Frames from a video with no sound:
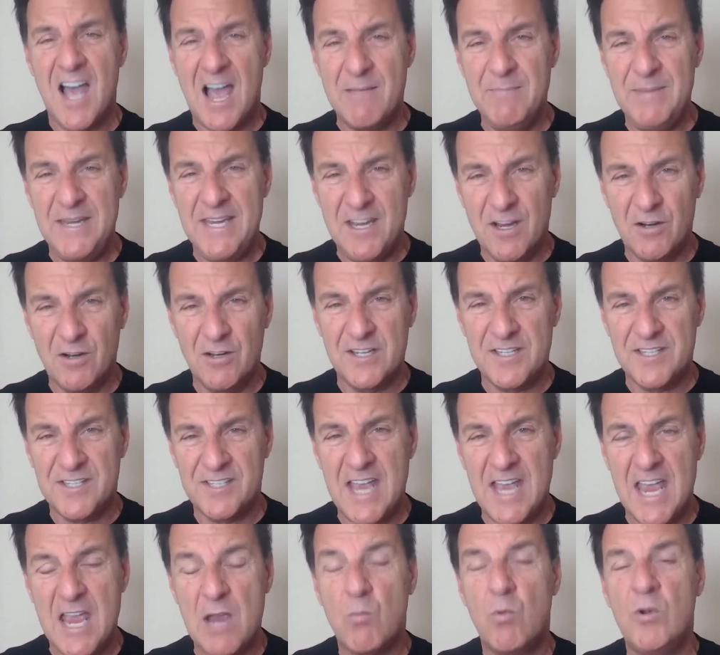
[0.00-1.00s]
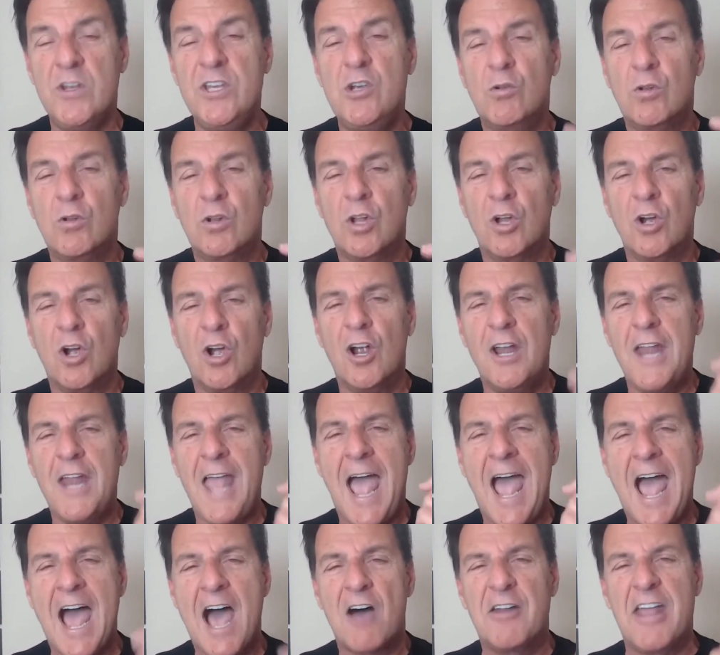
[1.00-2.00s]
I'm here to say when you learn
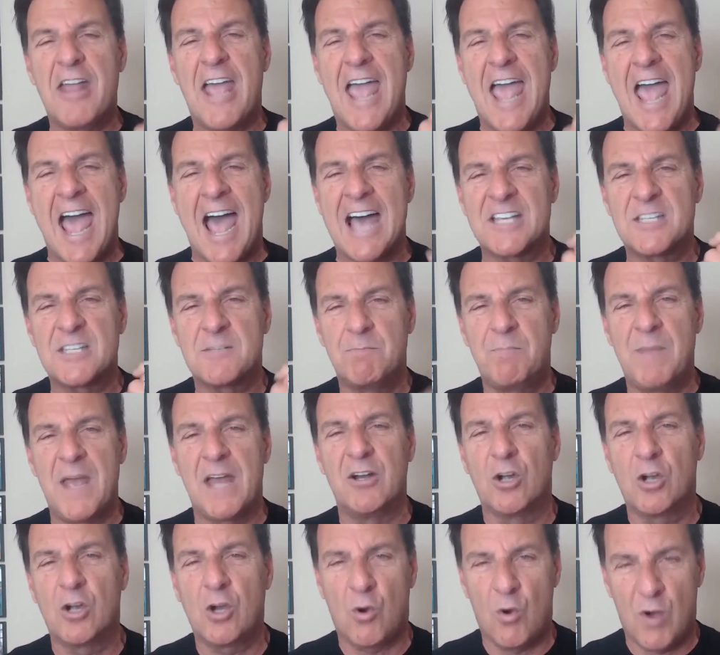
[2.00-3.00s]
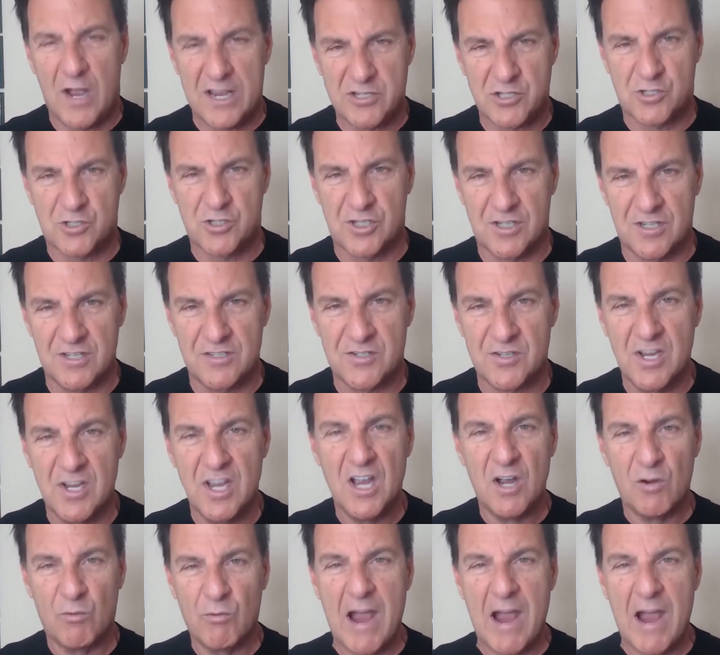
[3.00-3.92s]
how to ask better questions